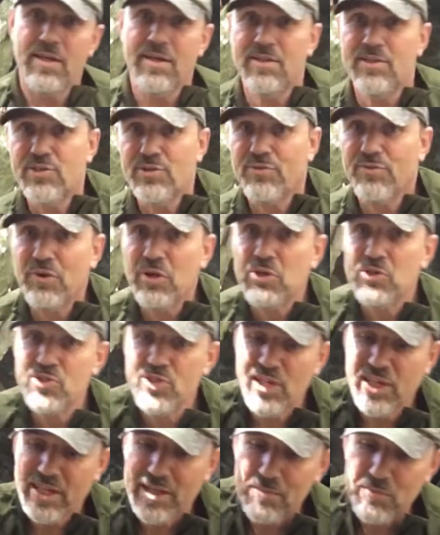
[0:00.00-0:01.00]
So first
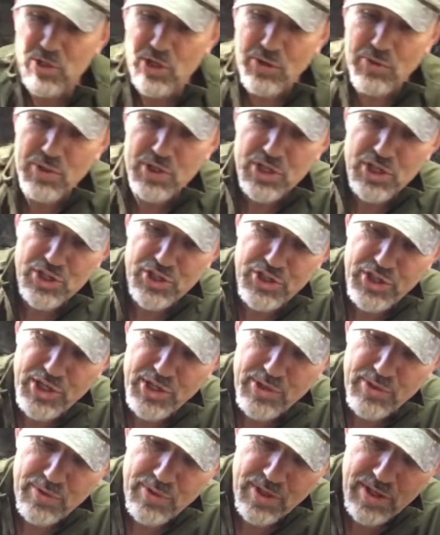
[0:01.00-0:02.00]
thing I'm going to
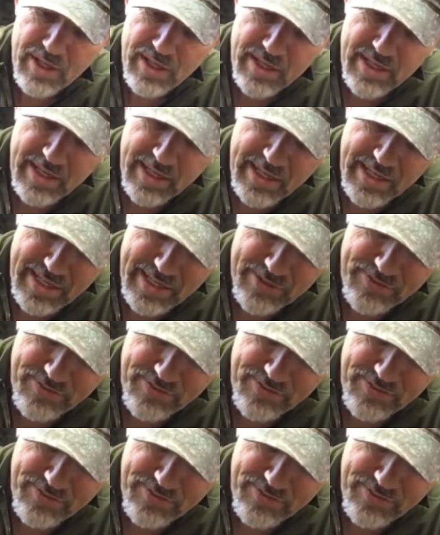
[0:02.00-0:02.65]
do is